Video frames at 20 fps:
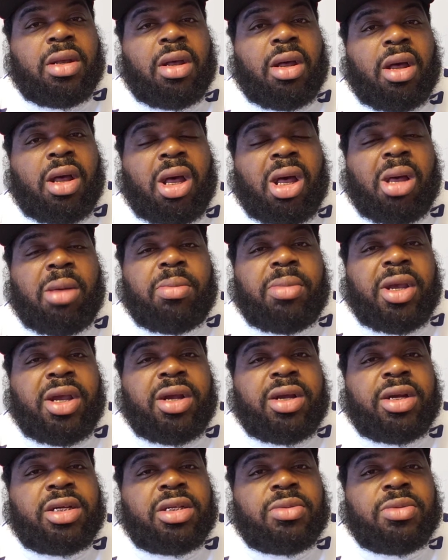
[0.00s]

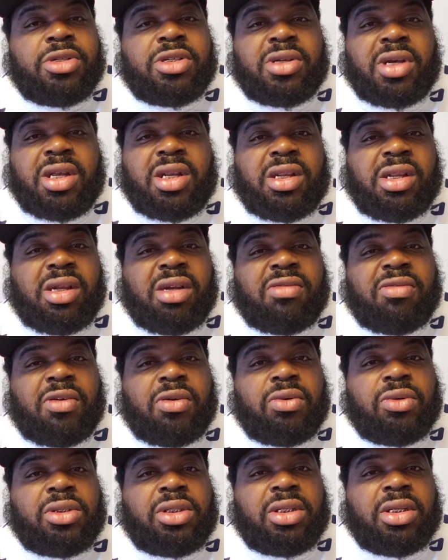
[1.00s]
Bears, we traded Nick
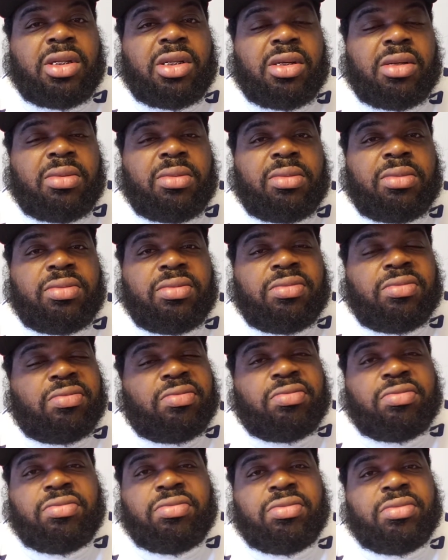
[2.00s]
Foles to them.
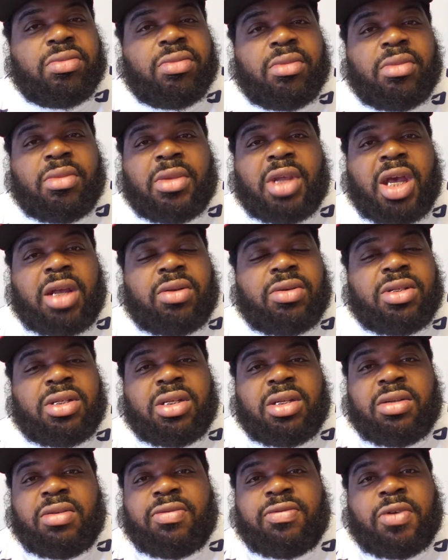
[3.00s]
I don't
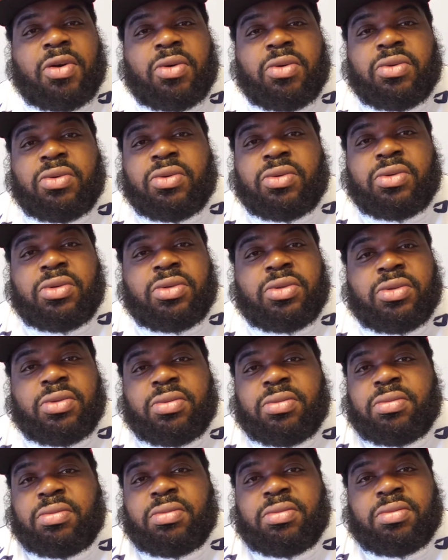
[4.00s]
see Foles
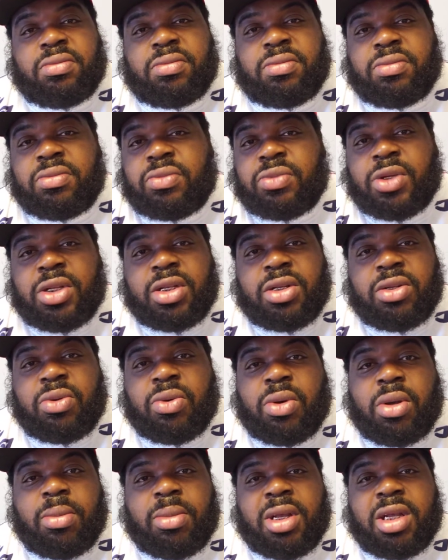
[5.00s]
really
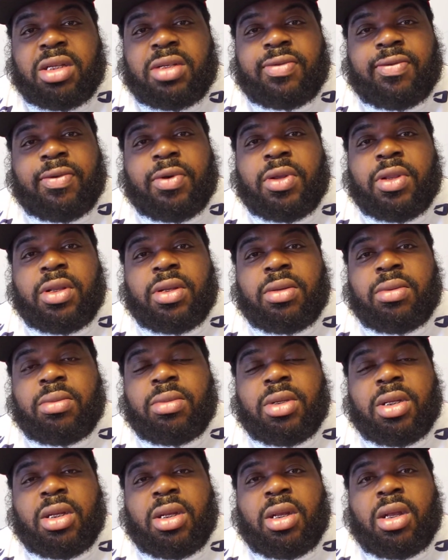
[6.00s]
doing much for them.
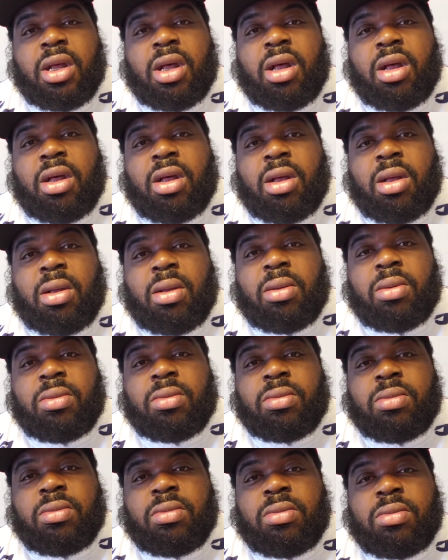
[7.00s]

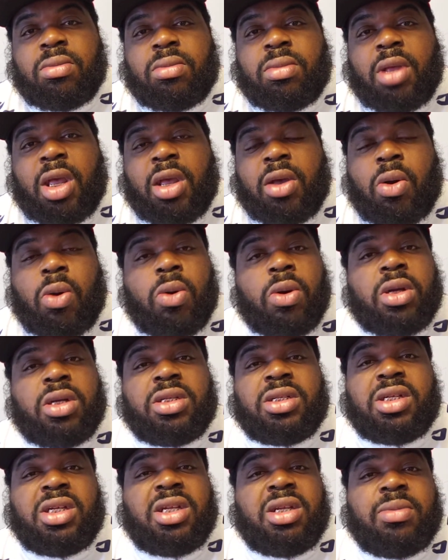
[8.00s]
Or
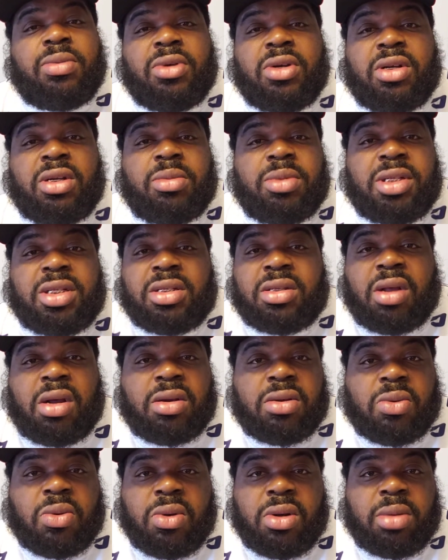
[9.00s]
is he even going to be the
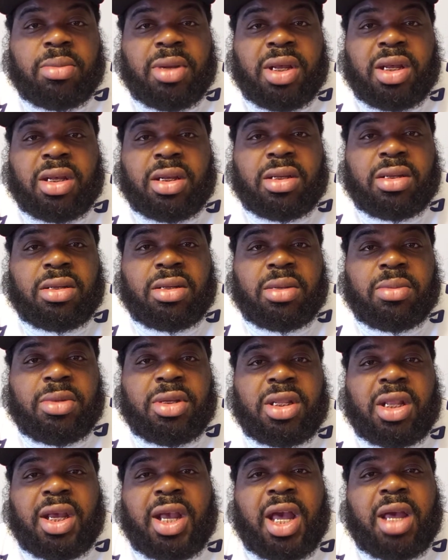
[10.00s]
starting quarterback? I
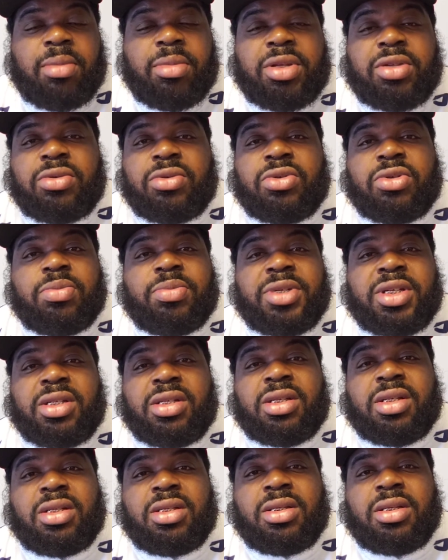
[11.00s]
mean, they got Mitchell
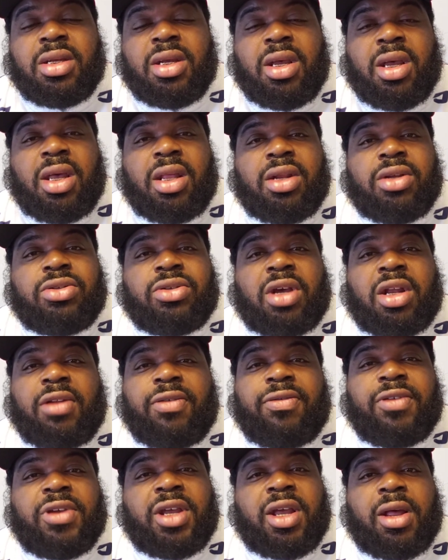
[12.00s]
Trubisky. And they're trying to
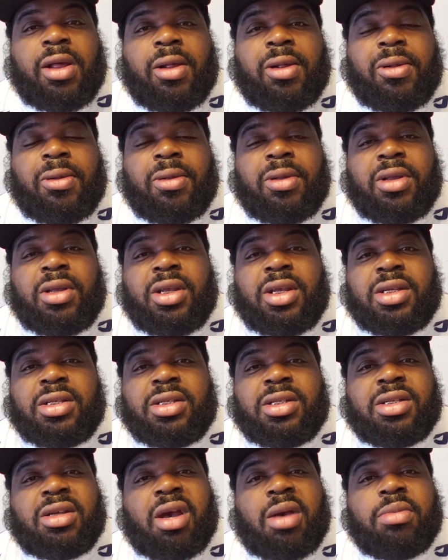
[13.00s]
figure out, is
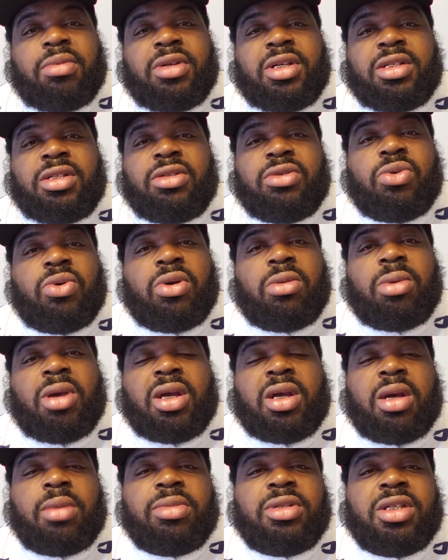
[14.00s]
this
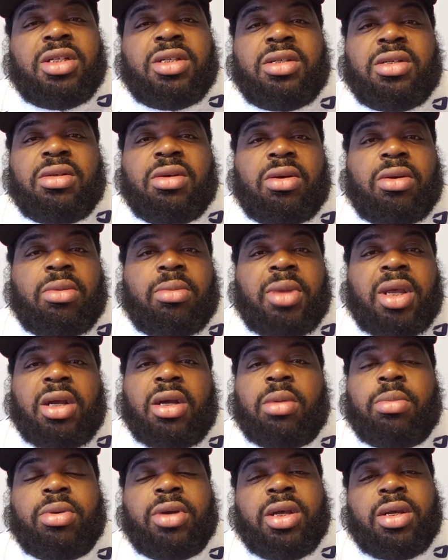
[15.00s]
quarterback competition going to make
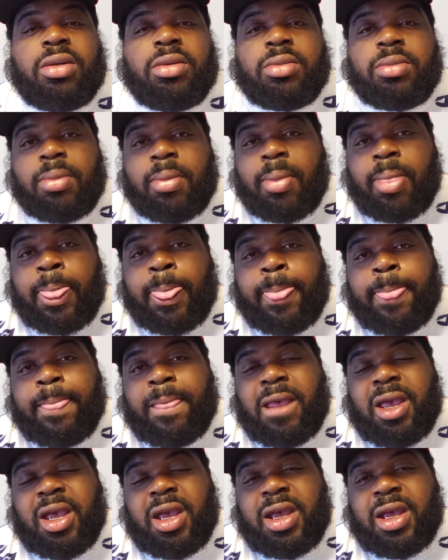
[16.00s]
or break them?
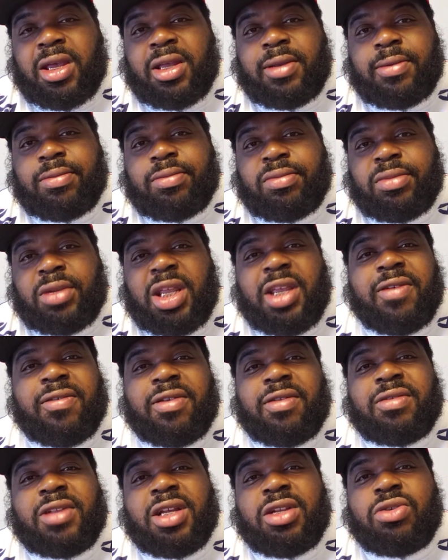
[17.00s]
And even
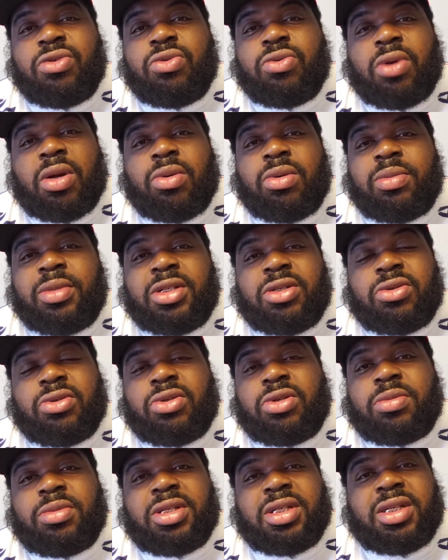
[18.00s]
if they do run with Mitchell
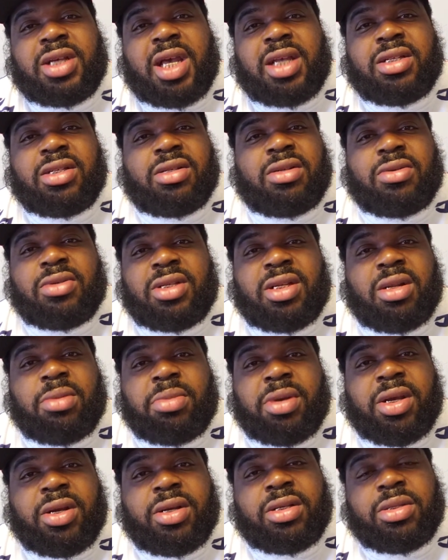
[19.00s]
Trubisky, I just don't see the
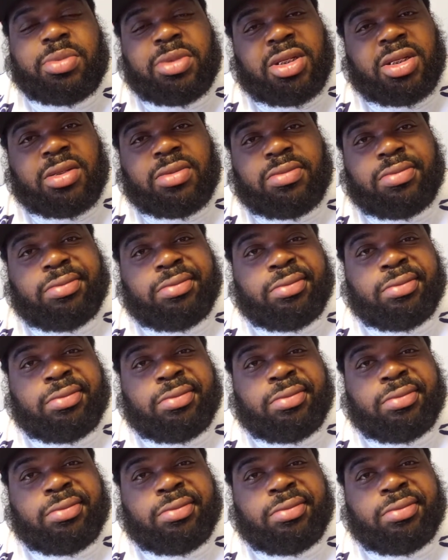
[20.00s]
Bears being